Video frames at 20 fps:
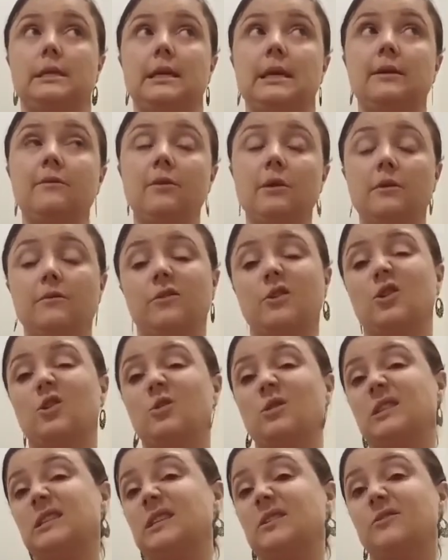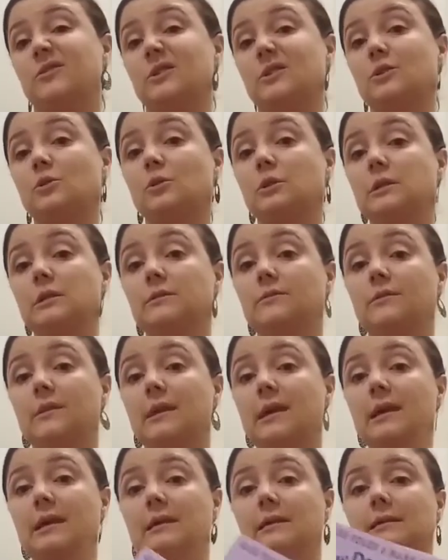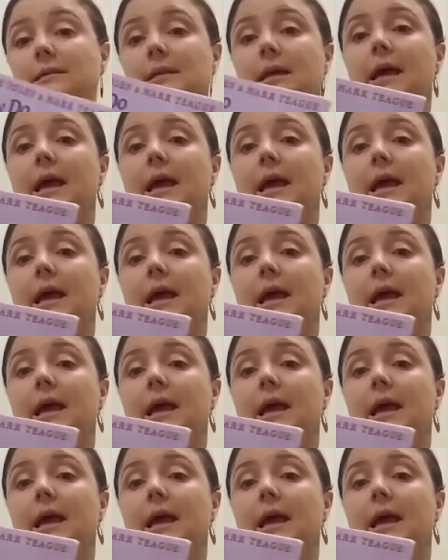even if you're doing different sorts of things.